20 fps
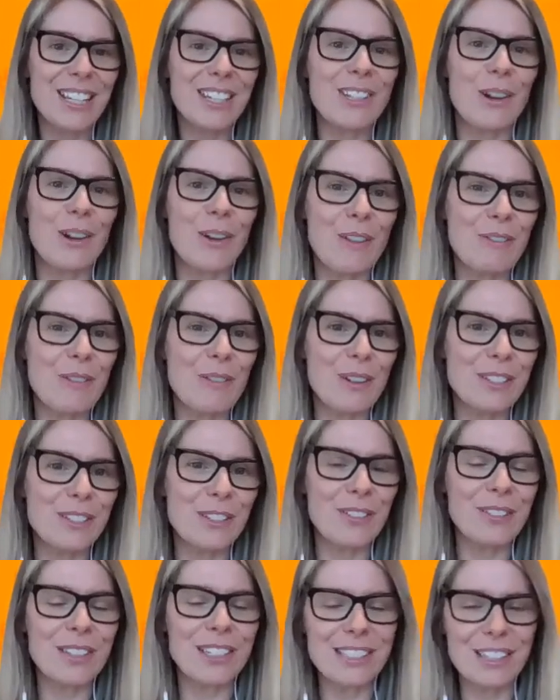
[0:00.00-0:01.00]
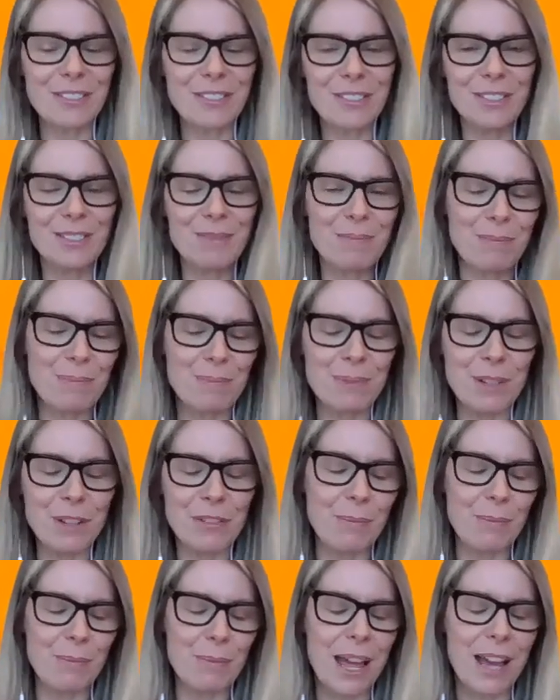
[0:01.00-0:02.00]
Everyone's on these
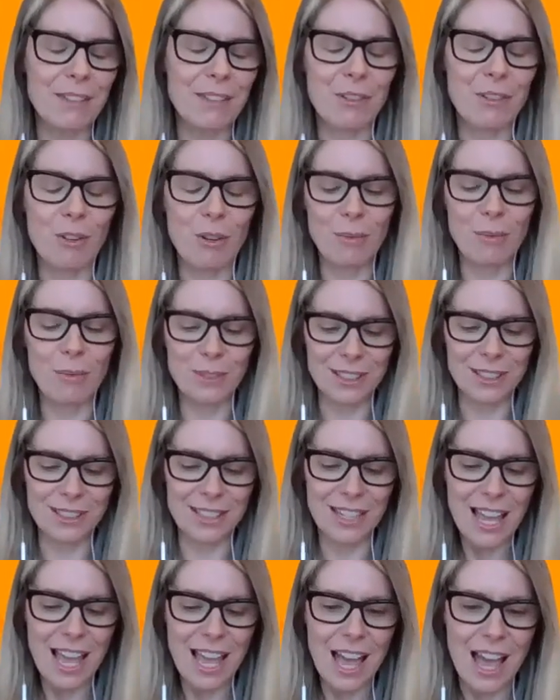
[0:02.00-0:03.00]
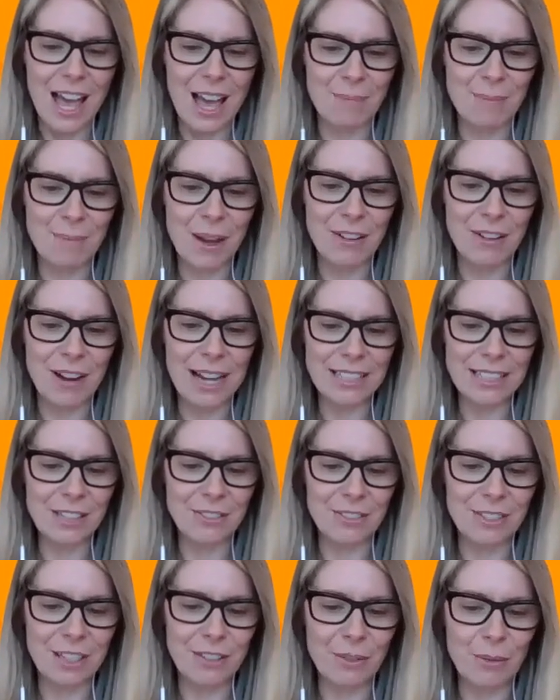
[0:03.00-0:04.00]
different platforms and are
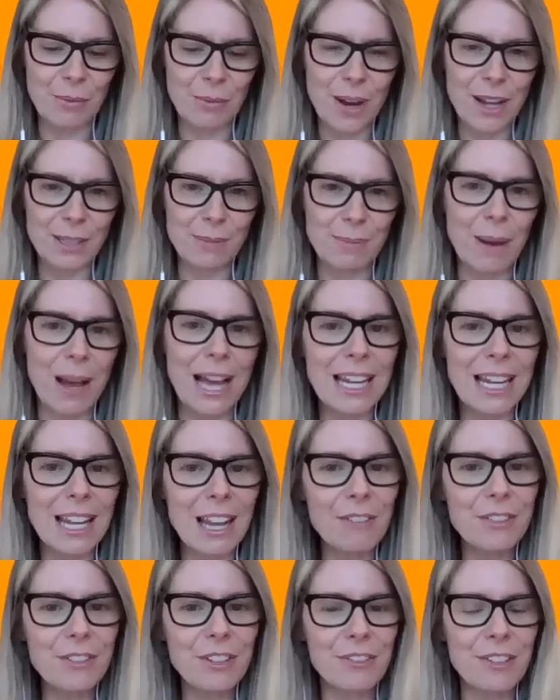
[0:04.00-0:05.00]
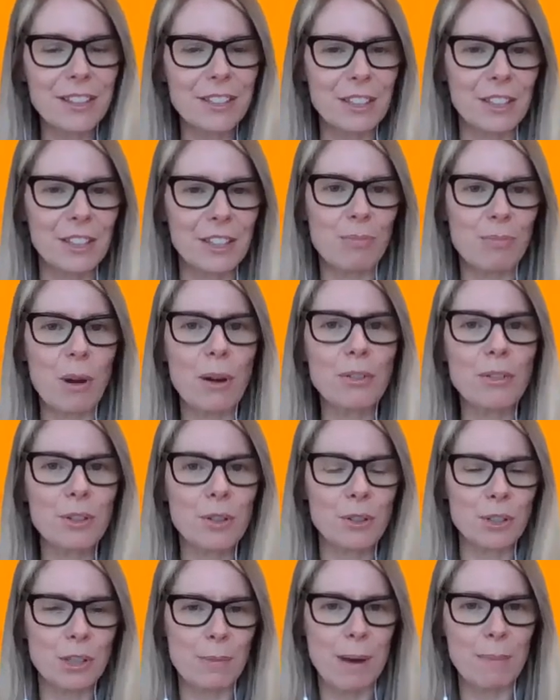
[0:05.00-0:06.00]
active in different ways. But I love the fact that you've
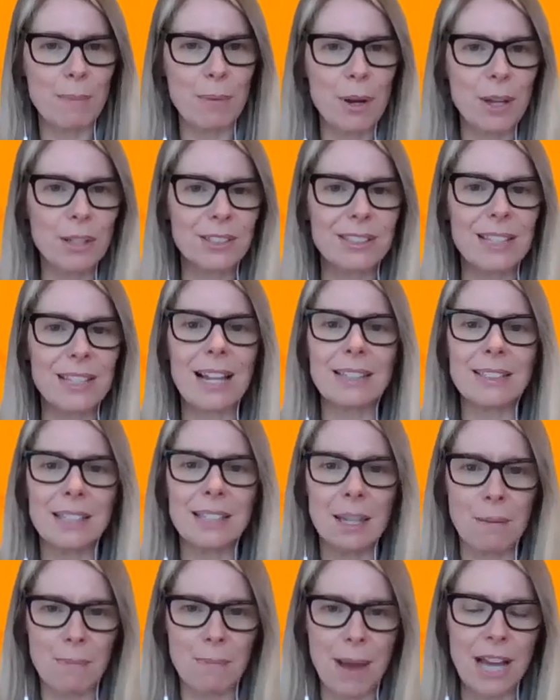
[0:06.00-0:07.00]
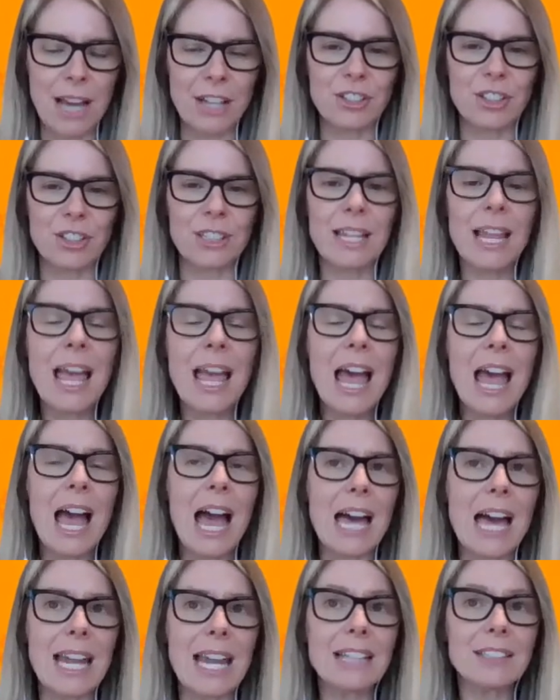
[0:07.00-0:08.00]
both talked about personality and passion.
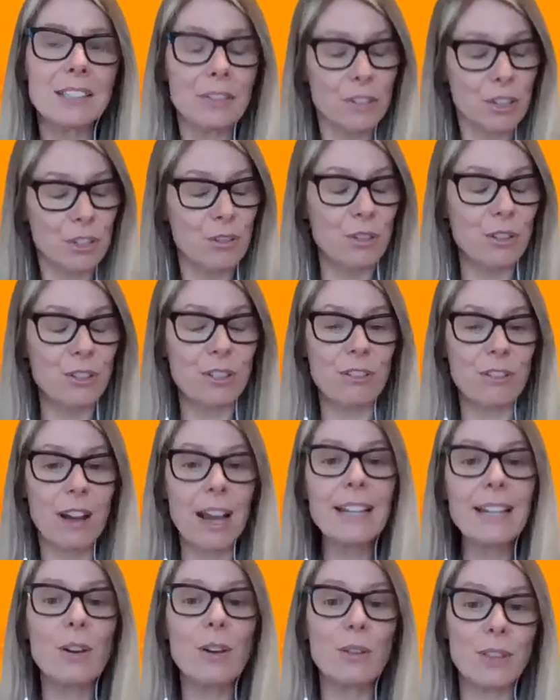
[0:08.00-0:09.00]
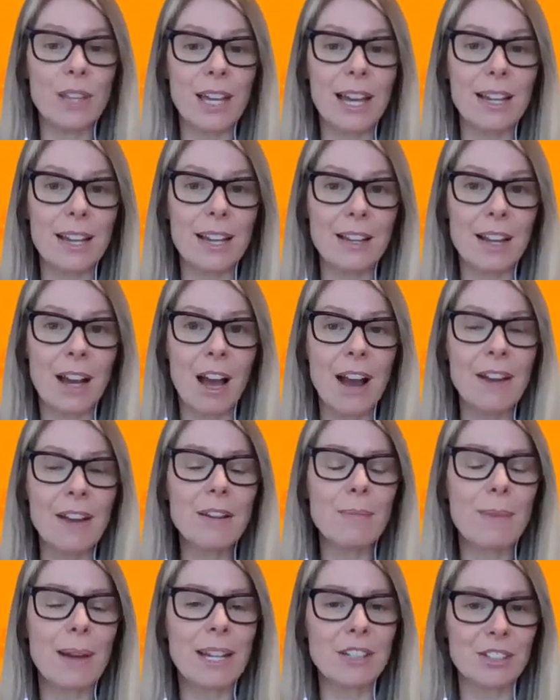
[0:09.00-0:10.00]
And as a recruiter, I know that
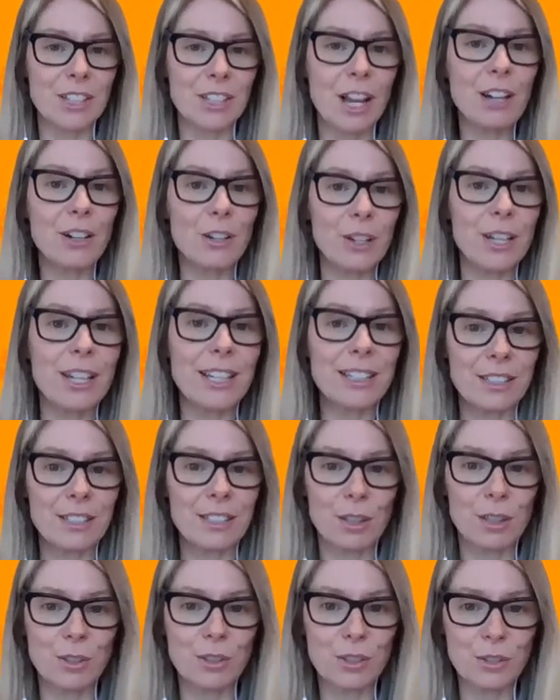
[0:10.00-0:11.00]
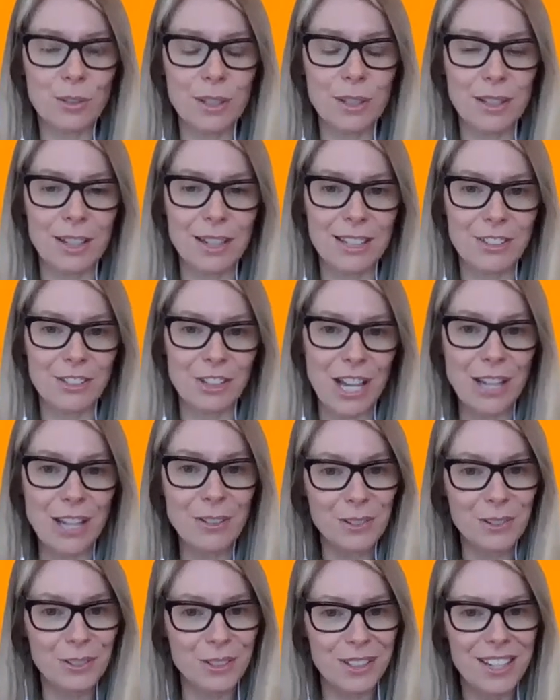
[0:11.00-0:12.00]
hiring managers are looking to social
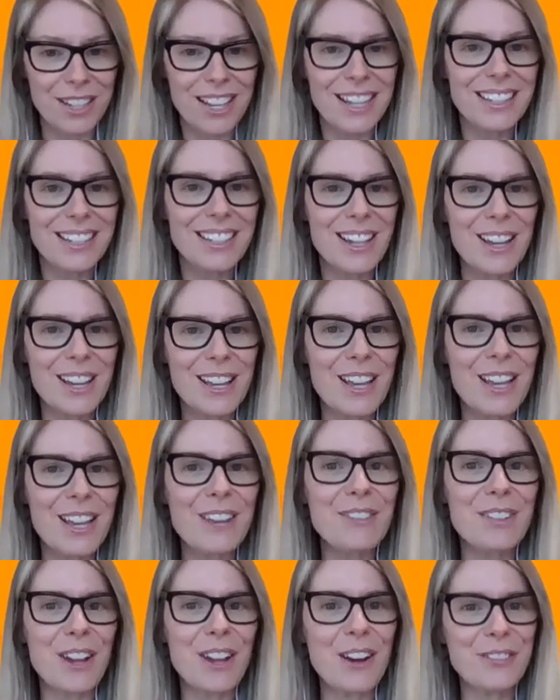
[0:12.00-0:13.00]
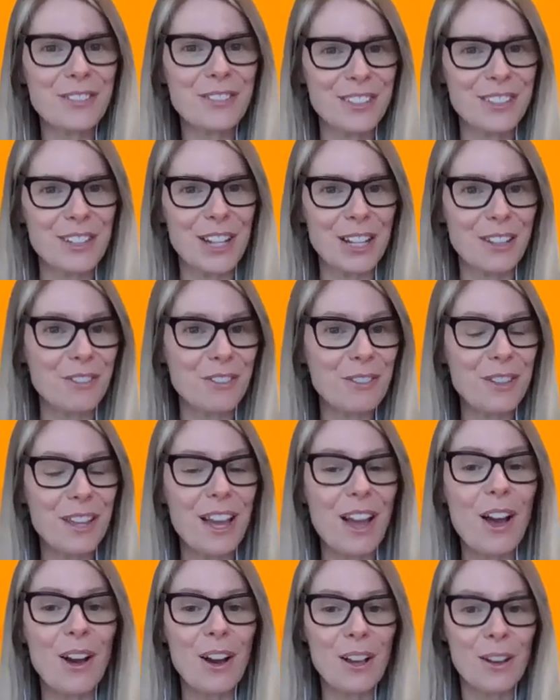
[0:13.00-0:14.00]
channels, even after through
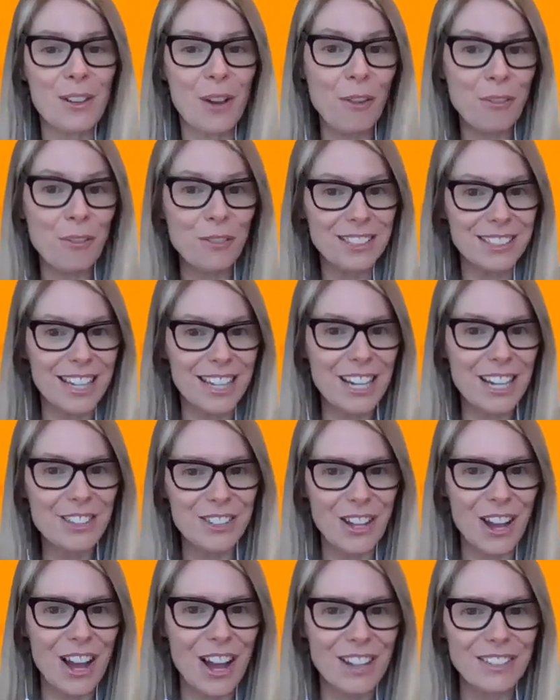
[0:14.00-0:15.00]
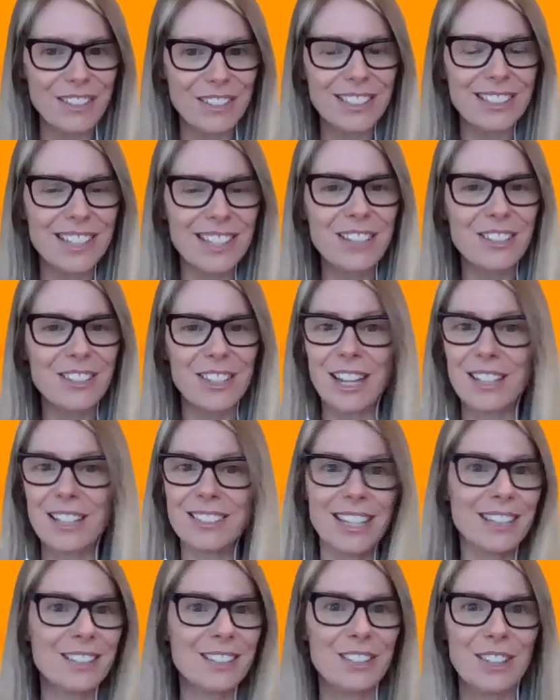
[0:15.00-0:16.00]
the offer stage and hiring stage. And I
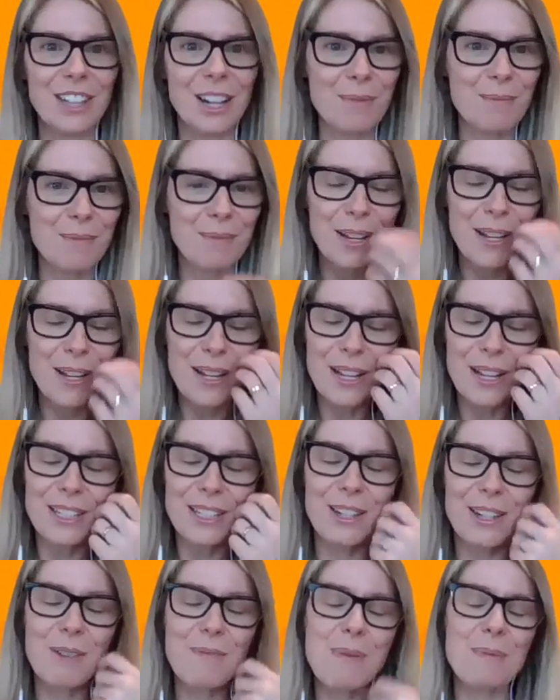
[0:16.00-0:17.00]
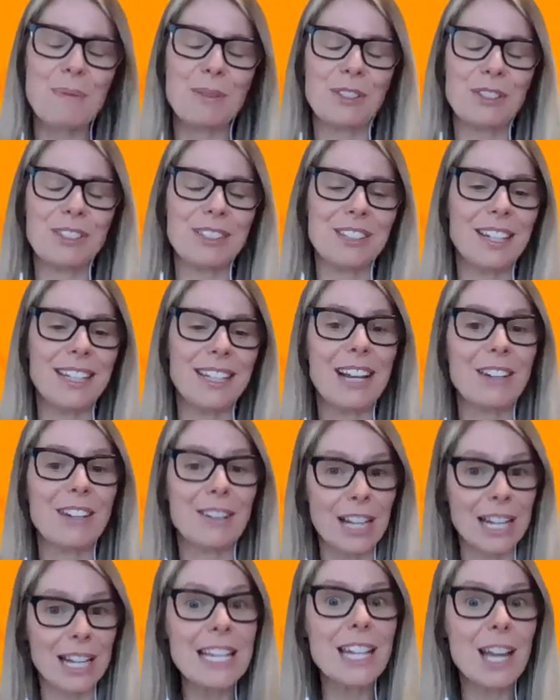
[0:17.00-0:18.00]
say to young, people just starting
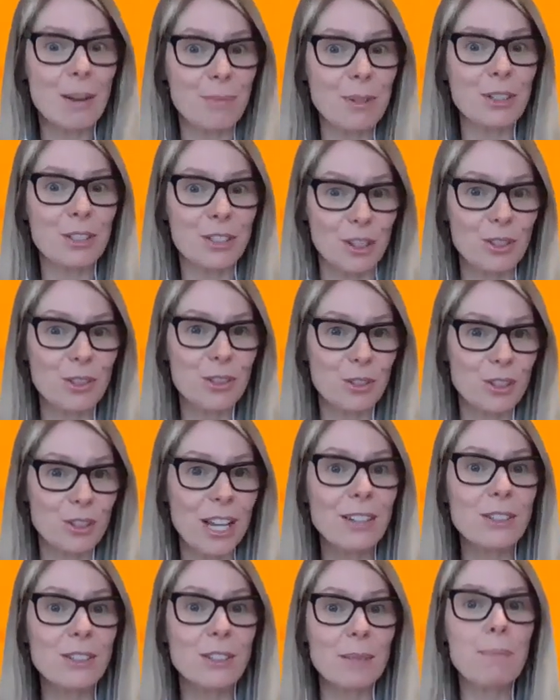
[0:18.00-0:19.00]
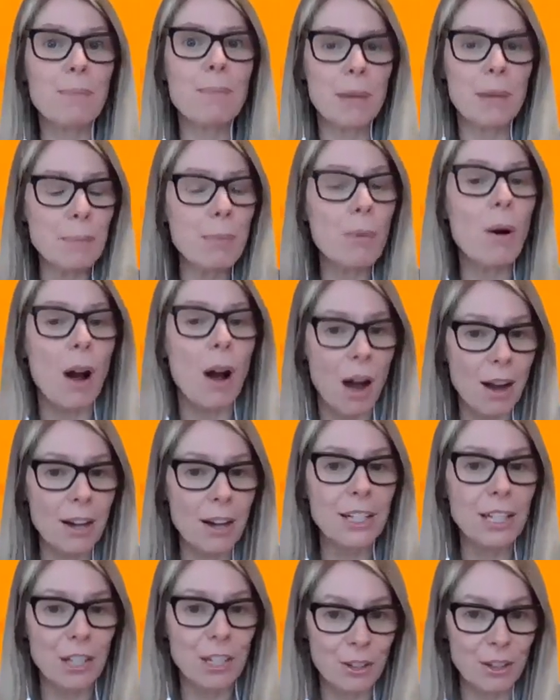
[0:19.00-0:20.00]
out, clean up your social channels. People are
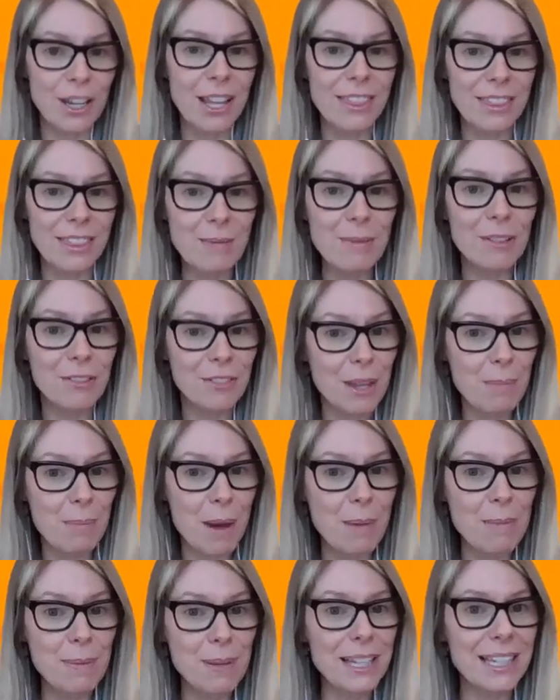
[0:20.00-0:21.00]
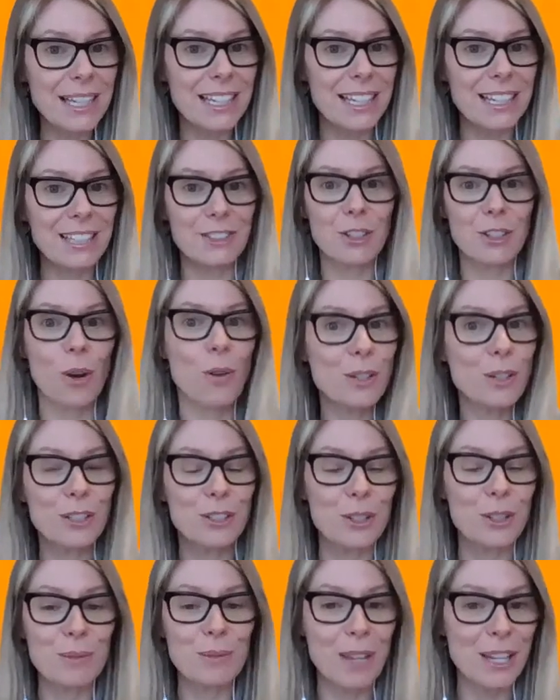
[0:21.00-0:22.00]
going to look at them if they're public. Like, don't
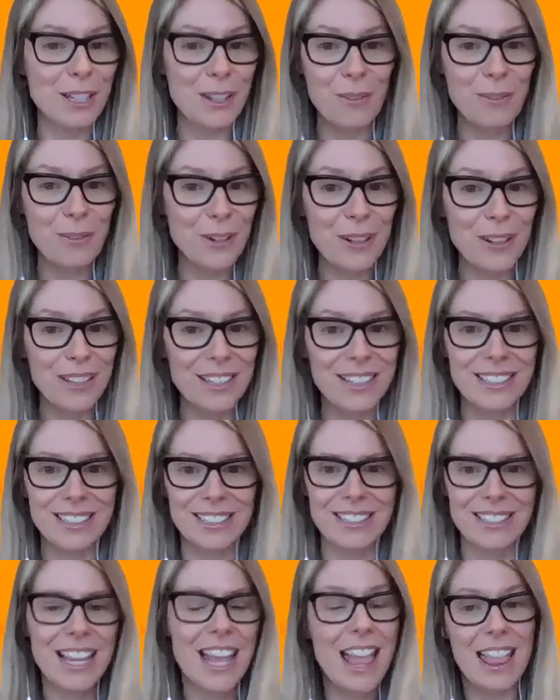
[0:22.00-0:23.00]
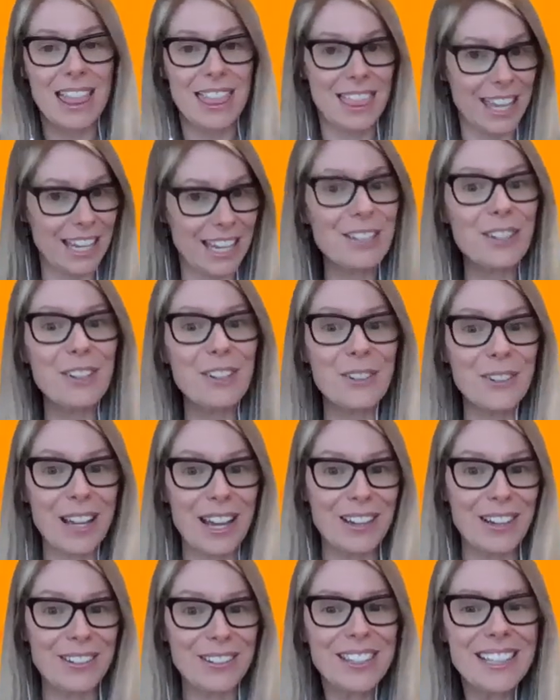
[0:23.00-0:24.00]
assume they don't look, because they do
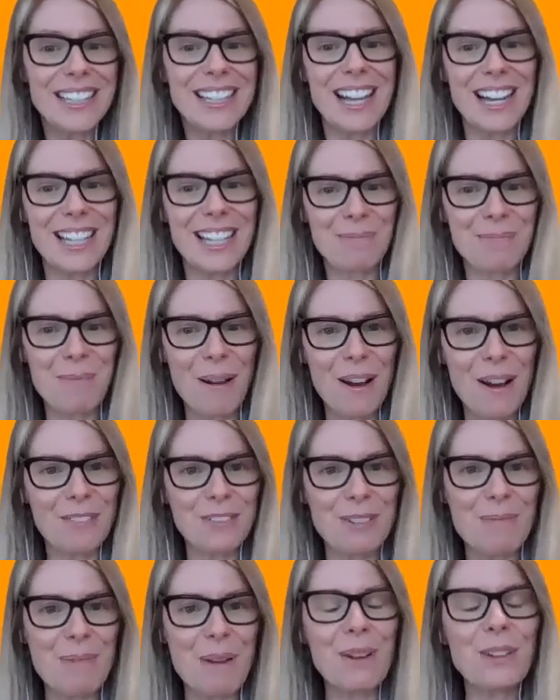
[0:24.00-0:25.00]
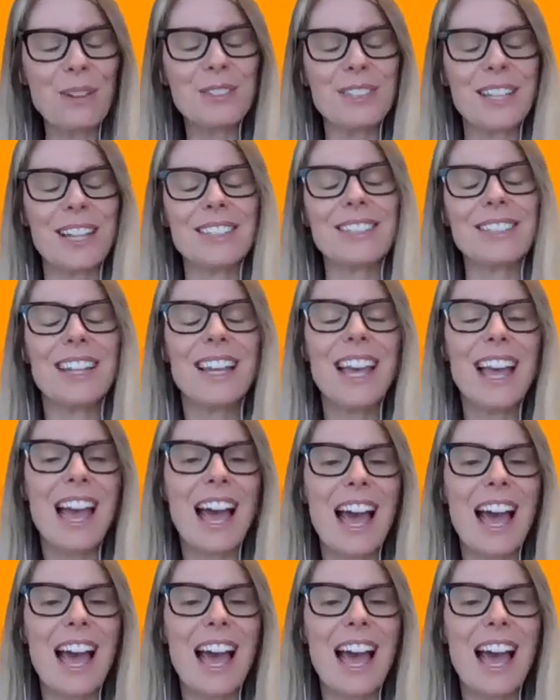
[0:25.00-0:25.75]
now as part of the process.